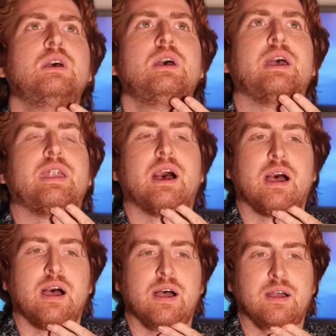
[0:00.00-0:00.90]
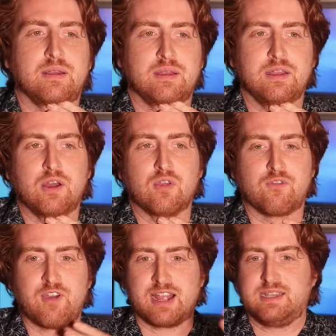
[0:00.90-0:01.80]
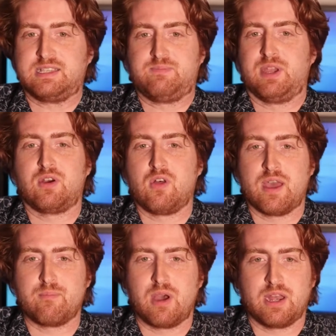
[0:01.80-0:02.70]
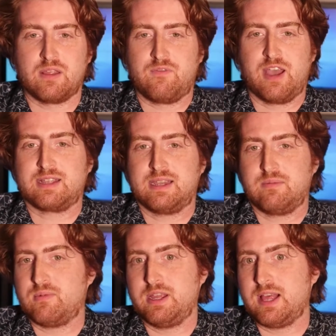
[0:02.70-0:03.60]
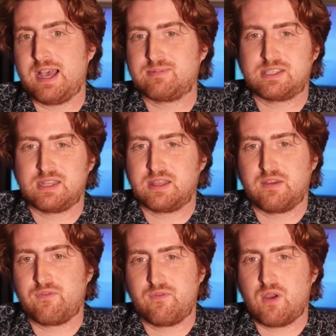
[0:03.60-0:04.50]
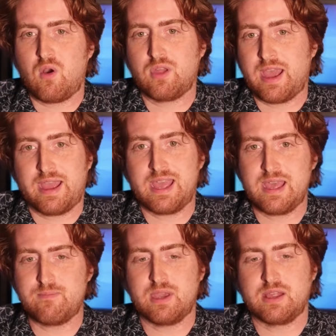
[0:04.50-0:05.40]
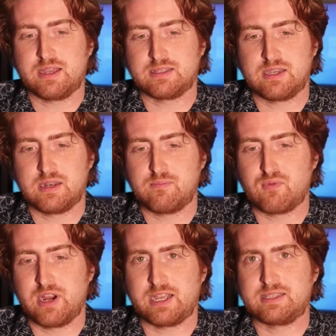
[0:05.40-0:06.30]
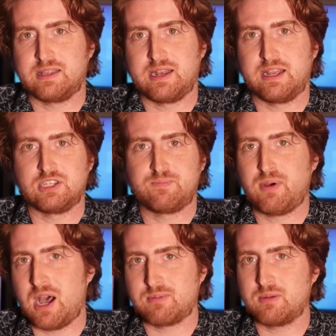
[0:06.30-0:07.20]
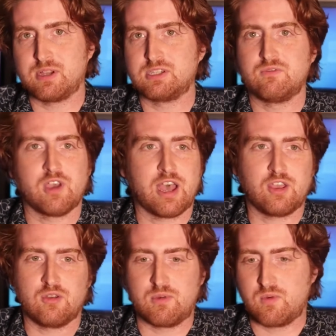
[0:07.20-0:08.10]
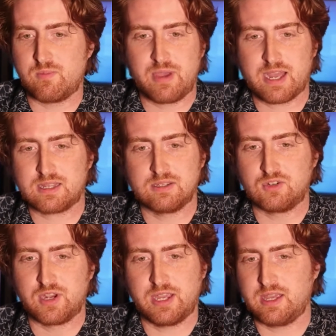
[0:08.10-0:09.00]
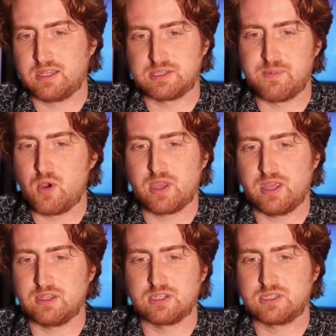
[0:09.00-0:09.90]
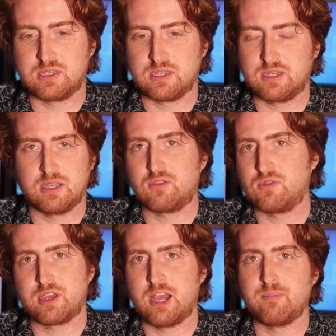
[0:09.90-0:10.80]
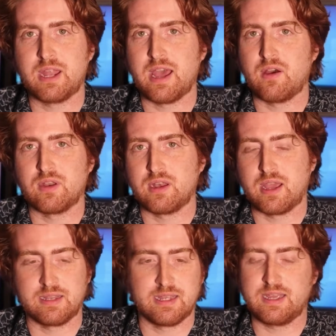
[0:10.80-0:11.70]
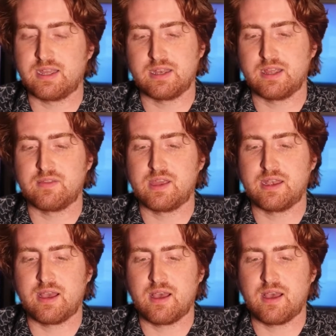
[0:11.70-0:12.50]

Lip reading: And the fact I spent all that money, the fact I relapsed, and all that hit me like a ton of bricks. And then I just popped a bunch of Valium and went back to drinking, smoking, just to get through the come down. And I did. And then,